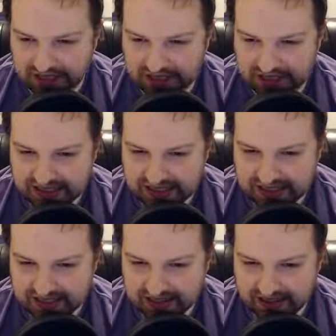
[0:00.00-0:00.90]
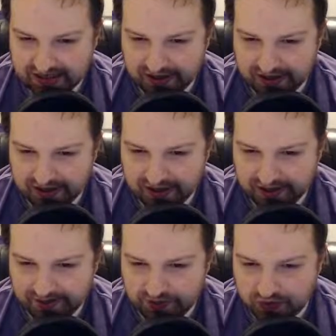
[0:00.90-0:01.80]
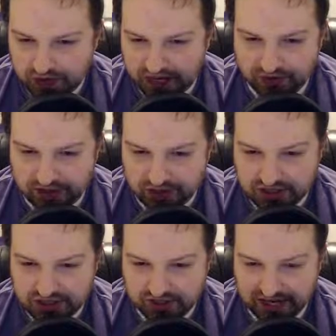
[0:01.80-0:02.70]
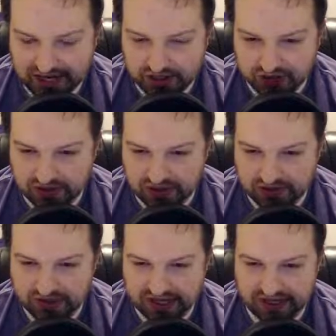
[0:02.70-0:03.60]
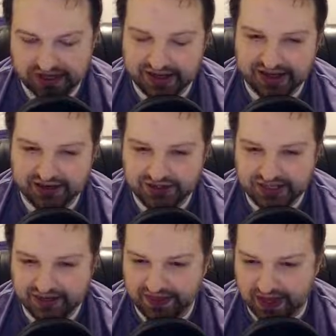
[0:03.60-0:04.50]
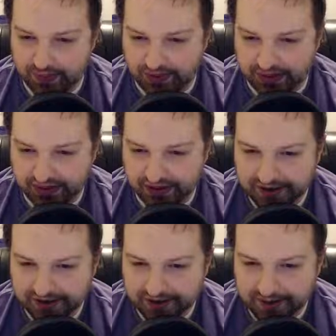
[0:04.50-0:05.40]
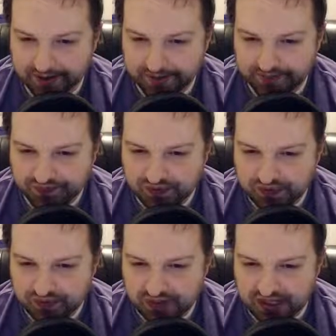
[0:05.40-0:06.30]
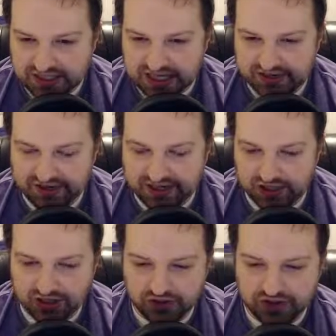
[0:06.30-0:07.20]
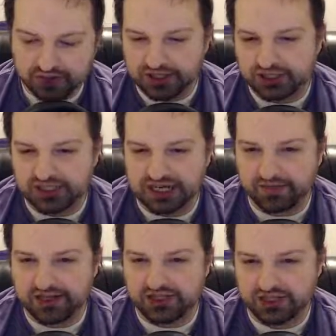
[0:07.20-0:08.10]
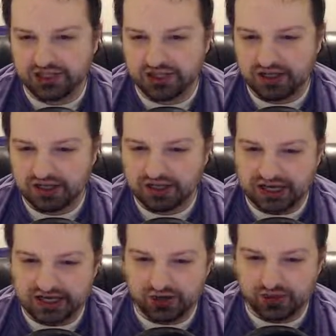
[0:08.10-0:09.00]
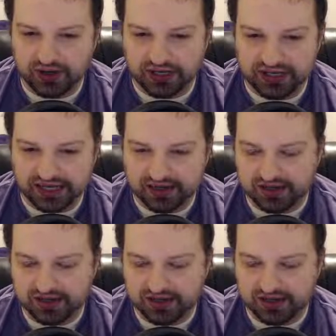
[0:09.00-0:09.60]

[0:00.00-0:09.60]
state and reduces their hate towards you. I understand that part. It's kind of like you're doing a bunch of damage and you want to like